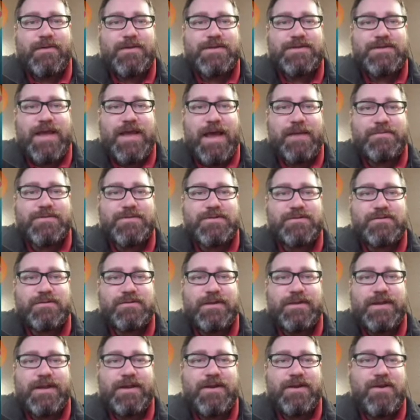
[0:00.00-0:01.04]
is
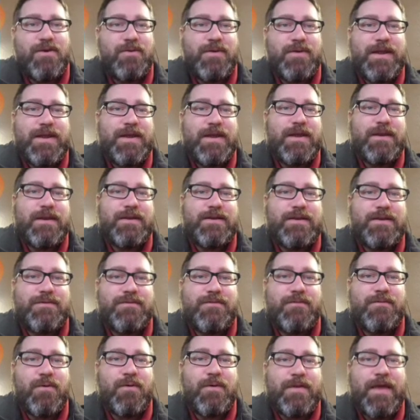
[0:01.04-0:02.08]
absolutely no need
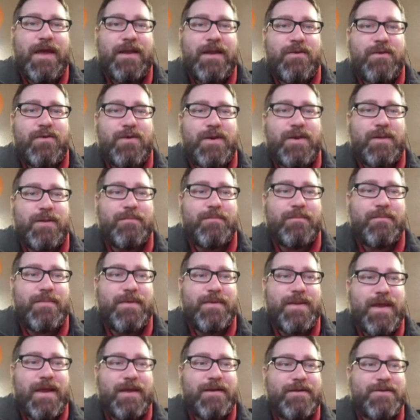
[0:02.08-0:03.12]
for that Loken
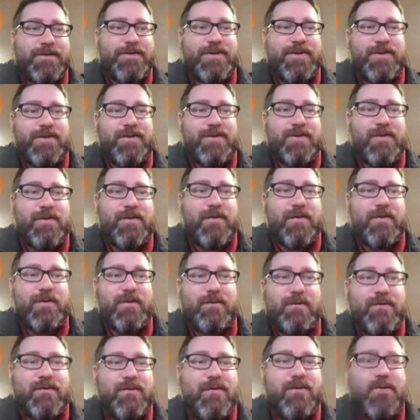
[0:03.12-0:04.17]
deck to
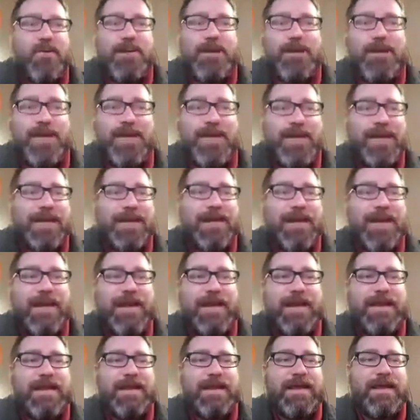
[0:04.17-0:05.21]
put in
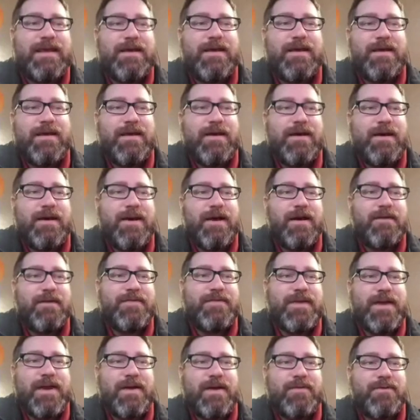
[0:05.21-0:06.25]
any of
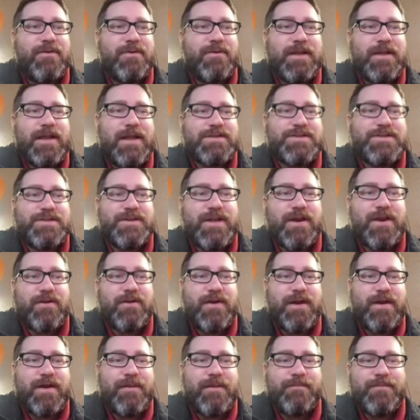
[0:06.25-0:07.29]
the other
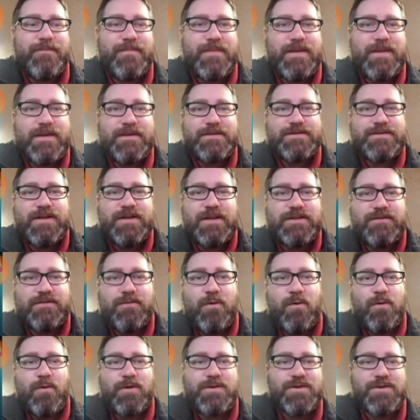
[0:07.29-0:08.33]
legendary Sons of
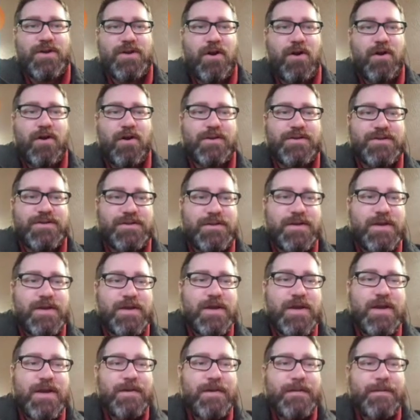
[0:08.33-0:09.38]
Horus cards.
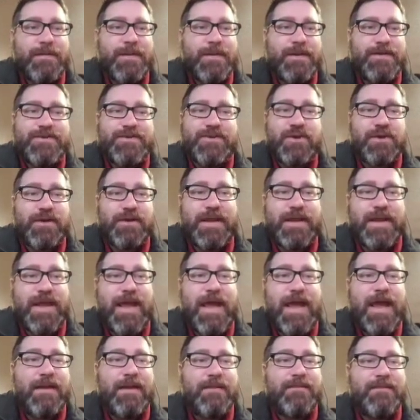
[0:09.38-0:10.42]
Certainly
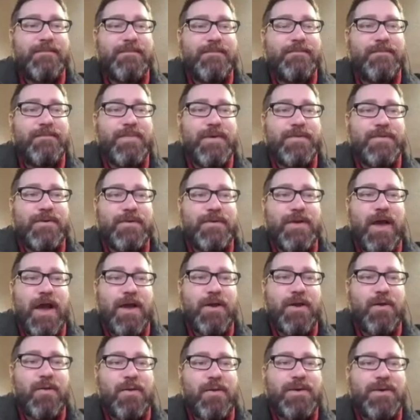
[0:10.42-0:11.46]
can, but they're
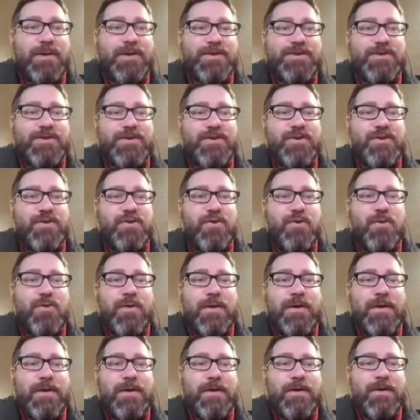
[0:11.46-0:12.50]
not going to do
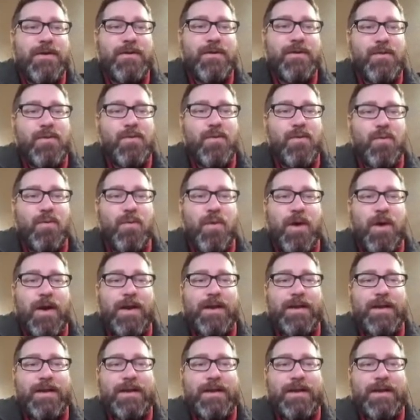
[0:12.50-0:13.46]
what